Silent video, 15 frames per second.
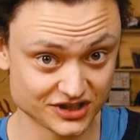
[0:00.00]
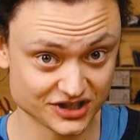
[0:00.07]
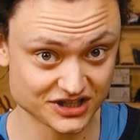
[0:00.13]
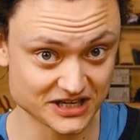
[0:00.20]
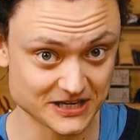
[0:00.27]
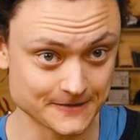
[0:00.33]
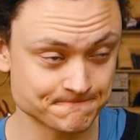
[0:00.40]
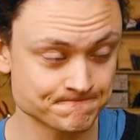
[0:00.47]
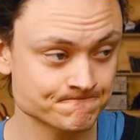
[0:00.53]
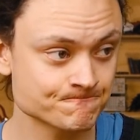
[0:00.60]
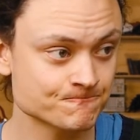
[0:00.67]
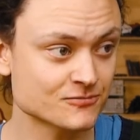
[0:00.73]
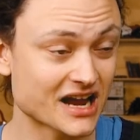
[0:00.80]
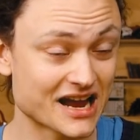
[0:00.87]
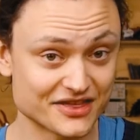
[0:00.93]
C
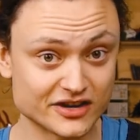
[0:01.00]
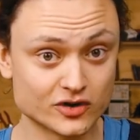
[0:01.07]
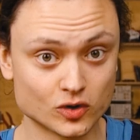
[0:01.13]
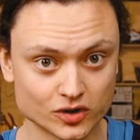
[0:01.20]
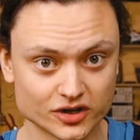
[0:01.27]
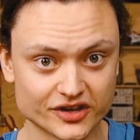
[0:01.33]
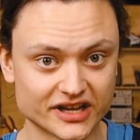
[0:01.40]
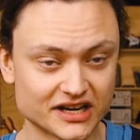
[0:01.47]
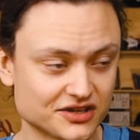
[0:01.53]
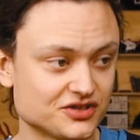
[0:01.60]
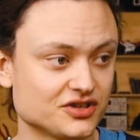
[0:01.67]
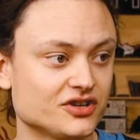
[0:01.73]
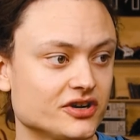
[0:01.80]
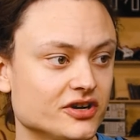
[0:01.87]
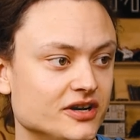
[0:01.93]
and the order that it's
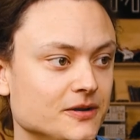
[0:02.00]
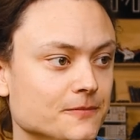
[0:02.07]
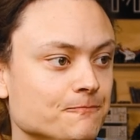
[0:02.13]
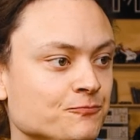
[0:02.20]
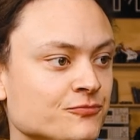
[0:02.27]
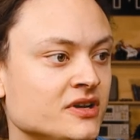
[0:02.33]
occurred in.